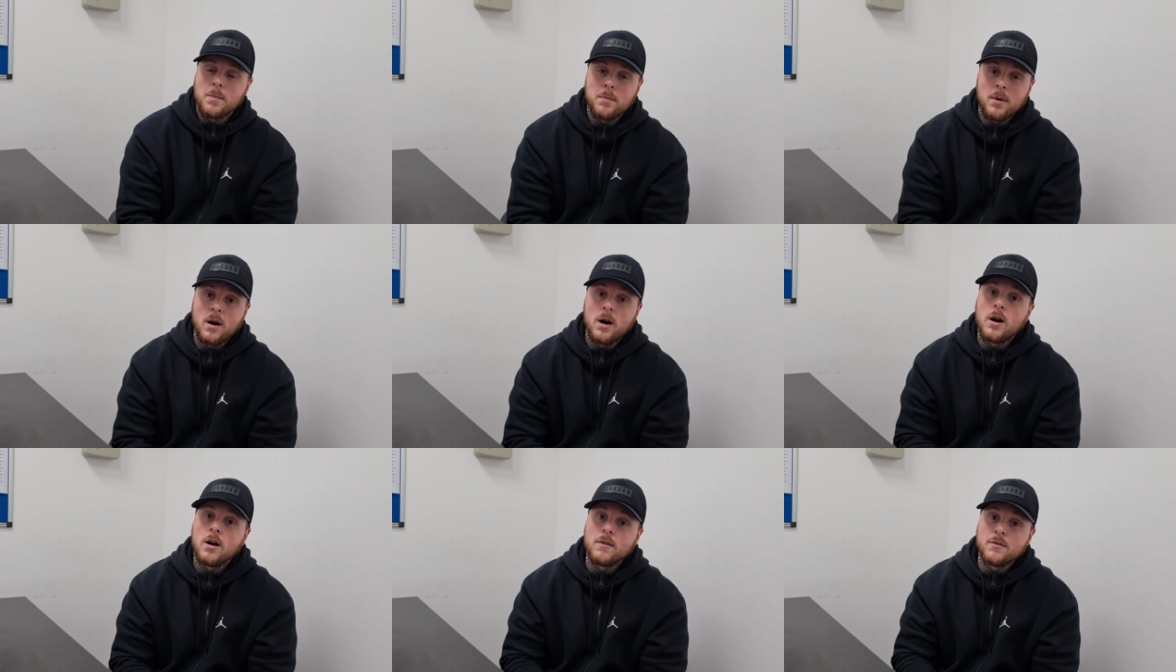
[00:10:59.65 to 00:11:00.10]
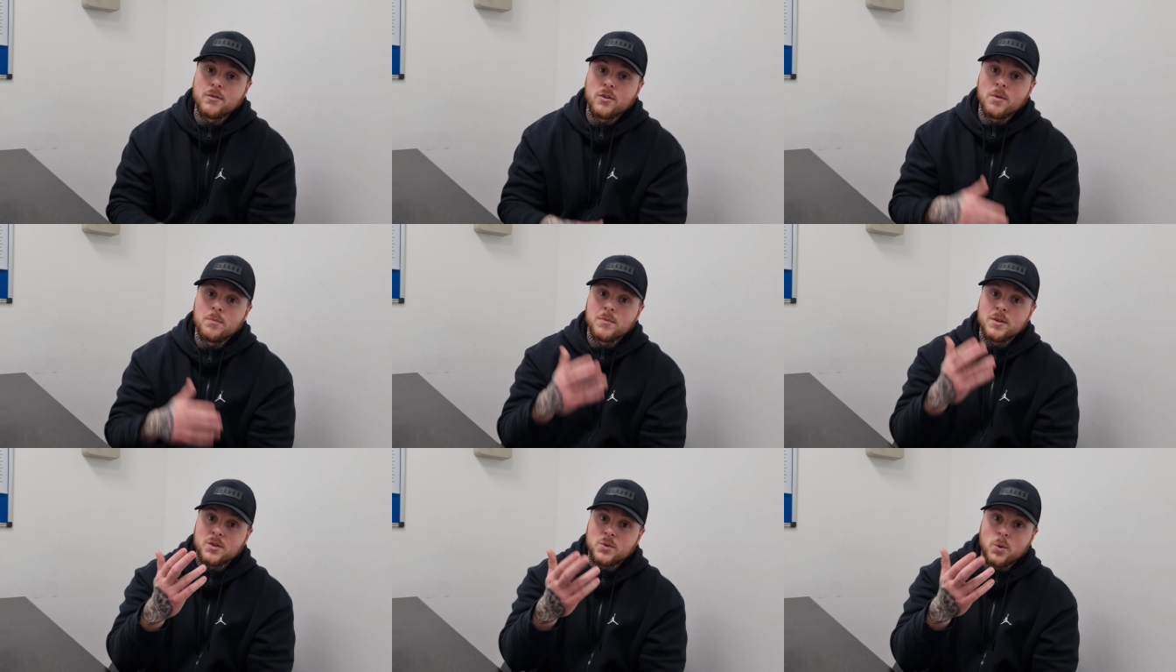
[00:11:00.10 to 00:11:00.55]
apart
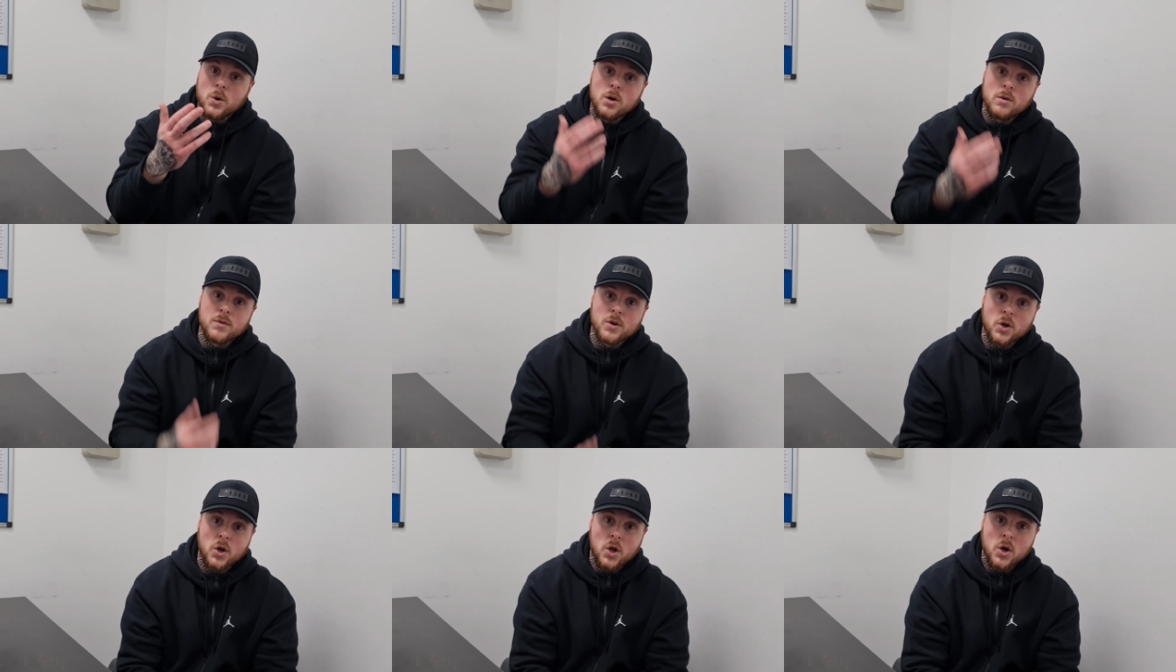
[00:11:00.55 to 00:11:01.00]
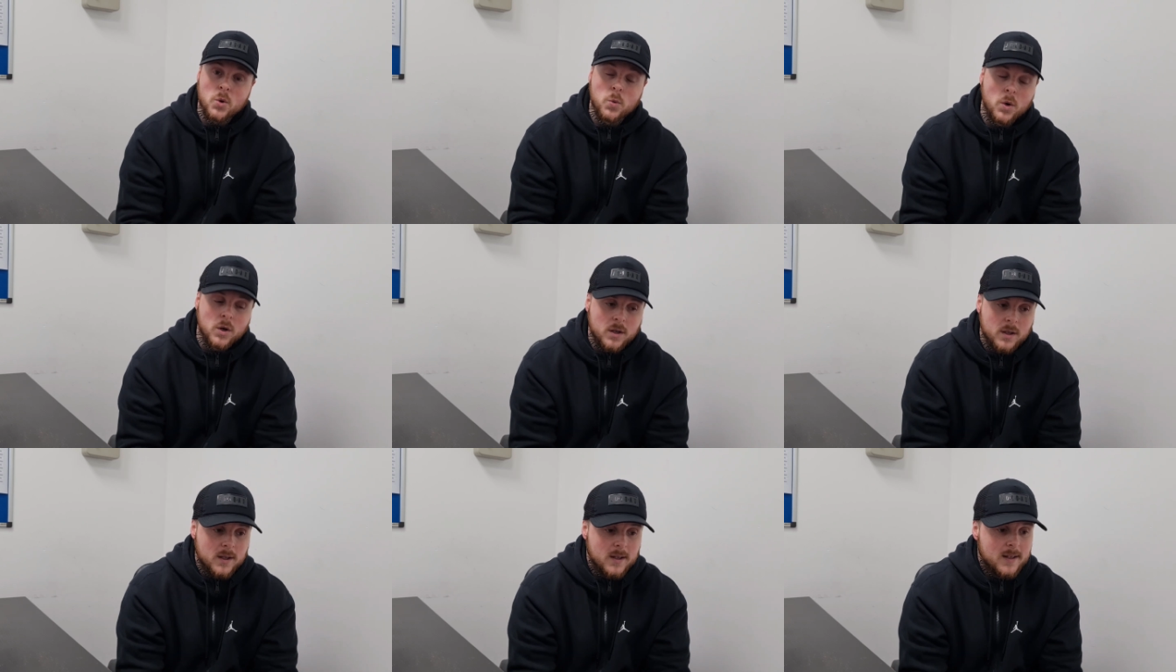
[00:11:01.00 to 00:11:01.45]
from the 12
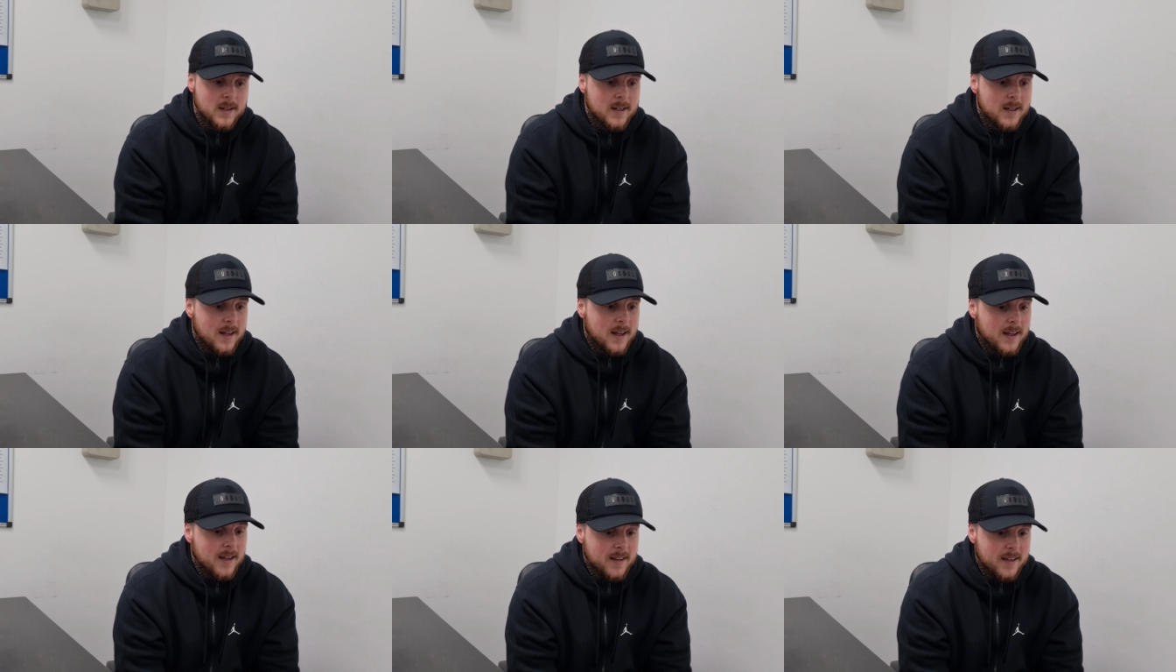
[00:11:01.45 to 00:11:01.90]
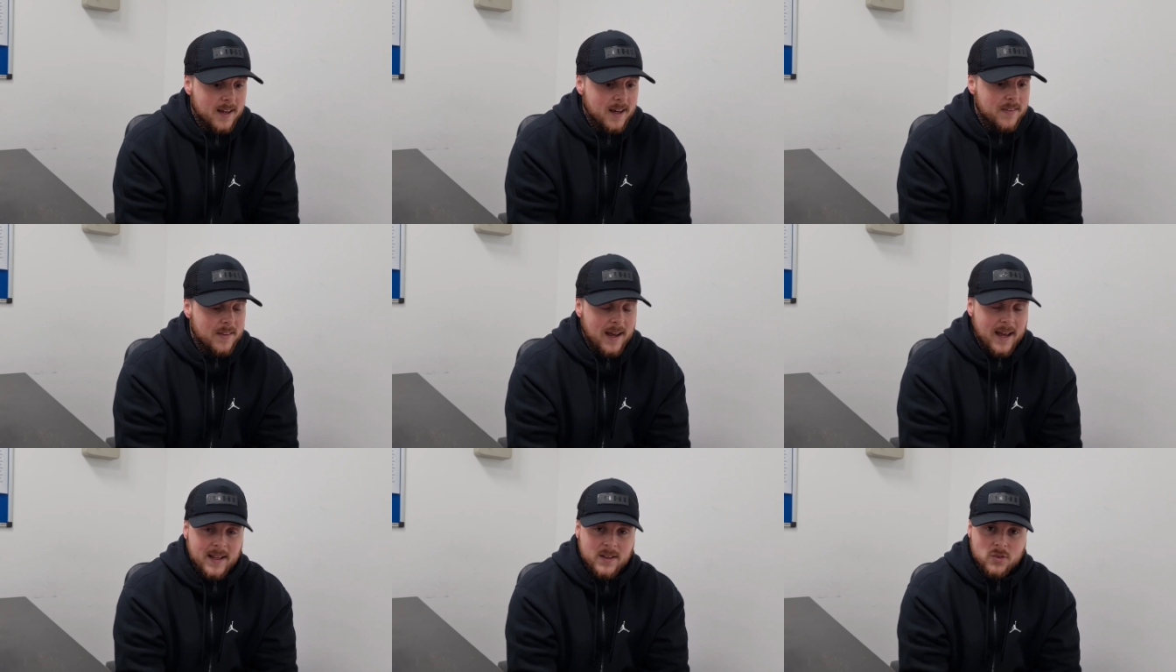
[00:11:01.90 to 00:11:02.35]
o'clock one.
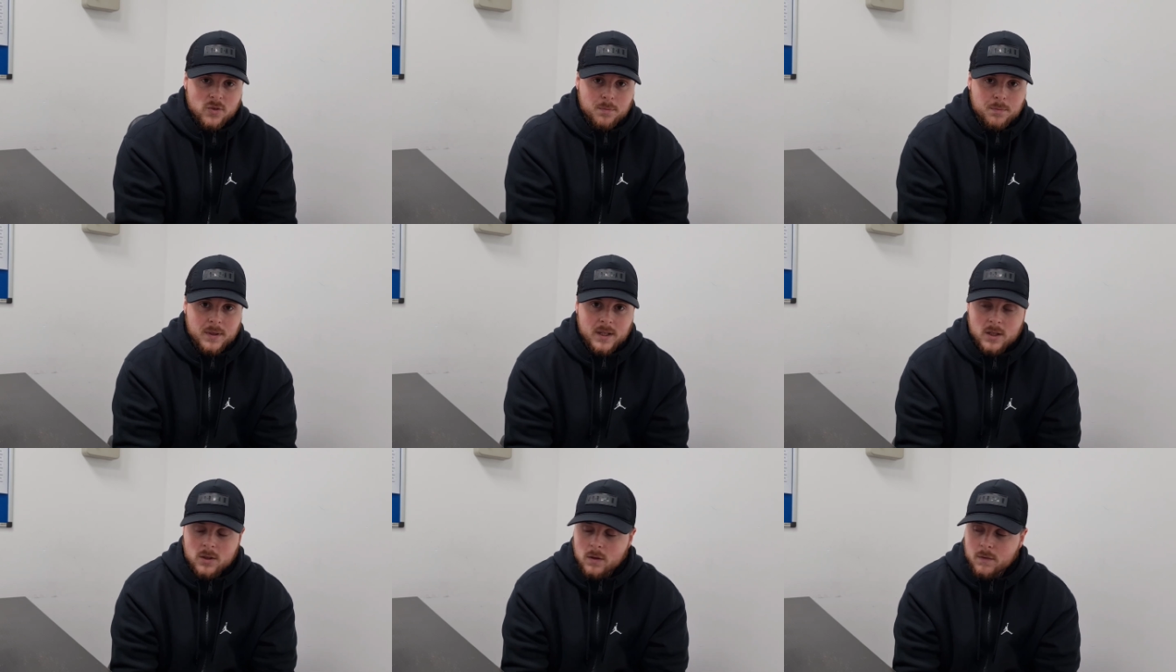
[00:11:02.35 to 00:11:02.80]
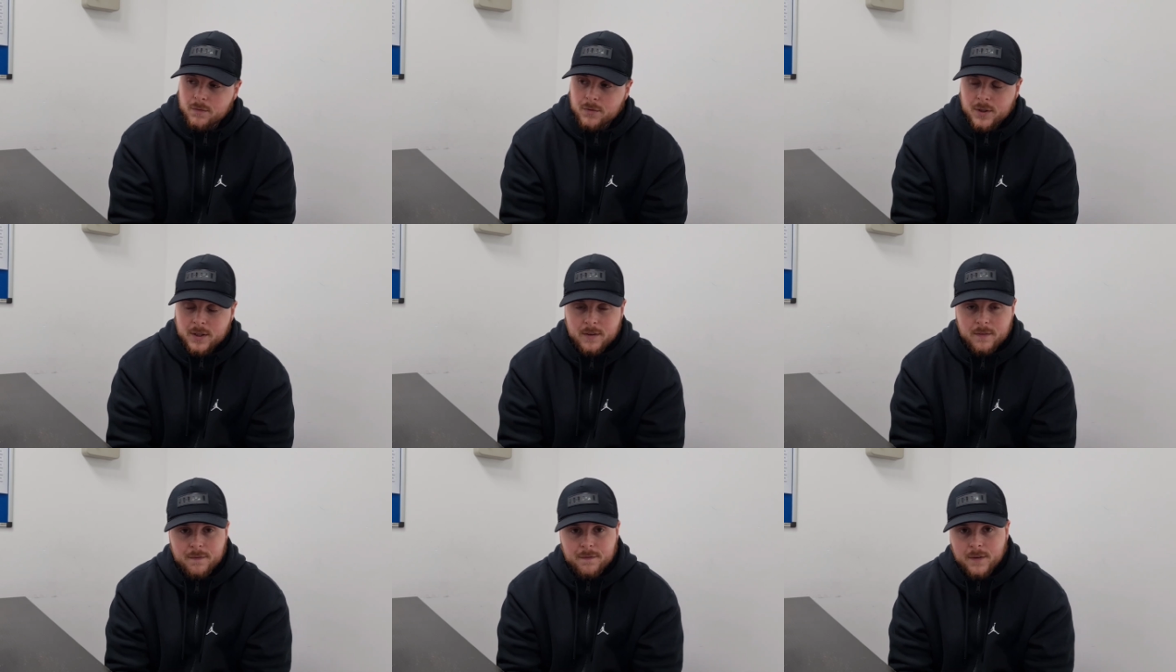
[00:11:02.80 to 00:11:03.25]
Okay, that ended up being like
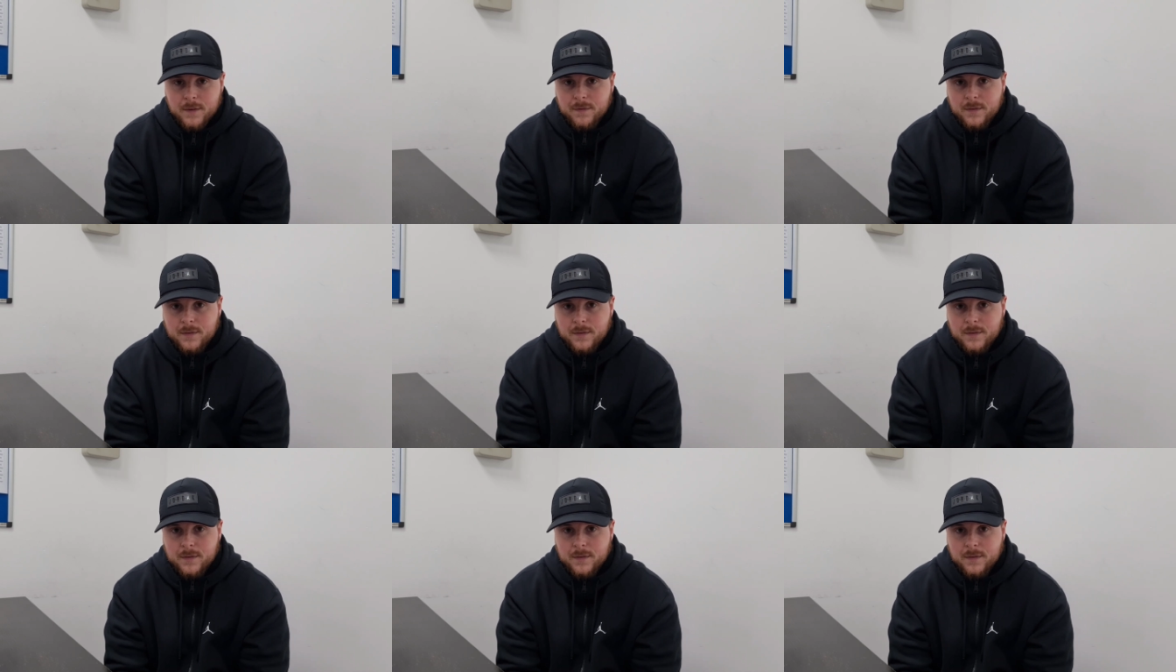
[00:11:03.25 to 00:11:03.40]
freaking